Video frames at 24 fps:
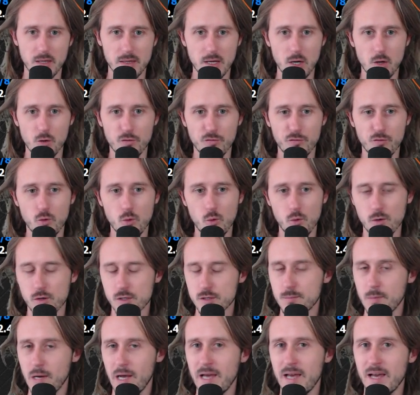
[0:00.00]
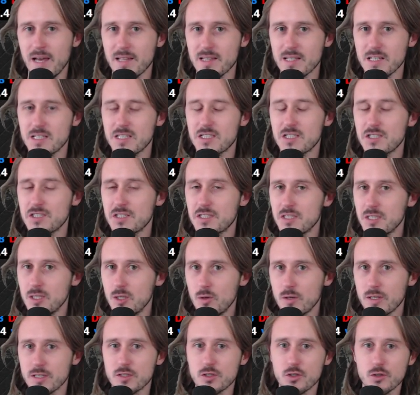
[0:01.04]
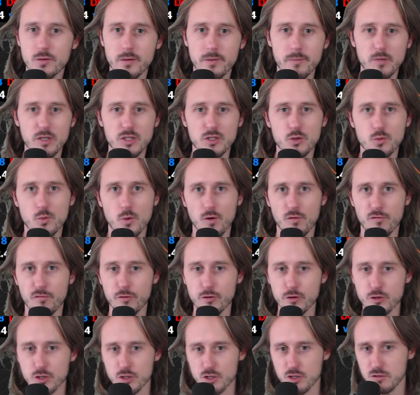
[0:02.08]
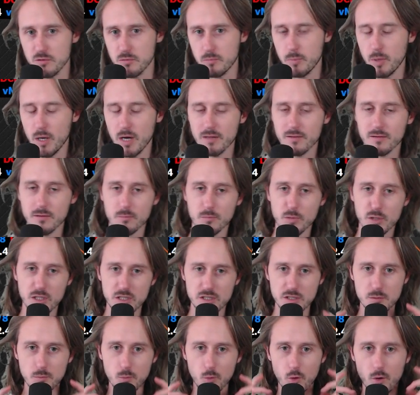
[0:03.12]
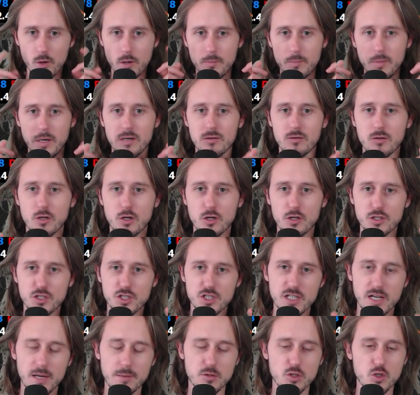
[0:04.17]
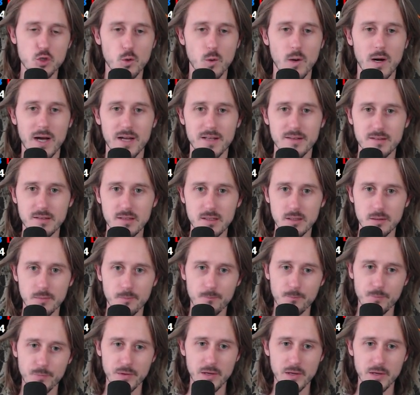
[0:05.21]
Now, of course, my hand is still extremely strong versus the button, but it's more about the conceptual idea.